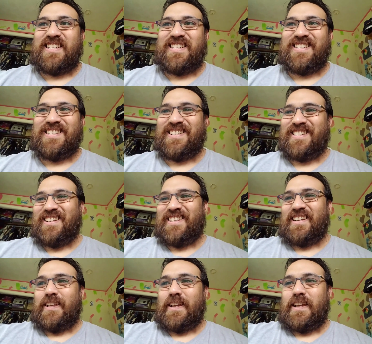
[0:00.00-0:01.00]

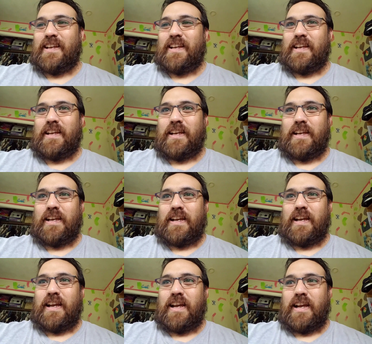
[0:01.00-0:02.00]

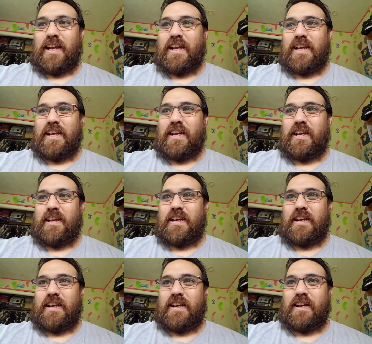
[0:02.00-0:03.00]

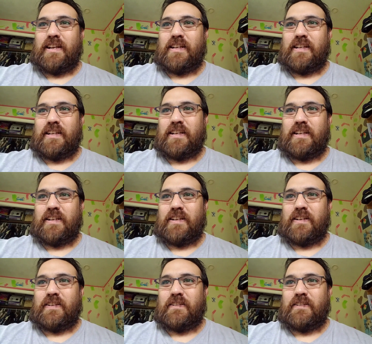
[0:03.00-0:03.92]
Nobody speaks.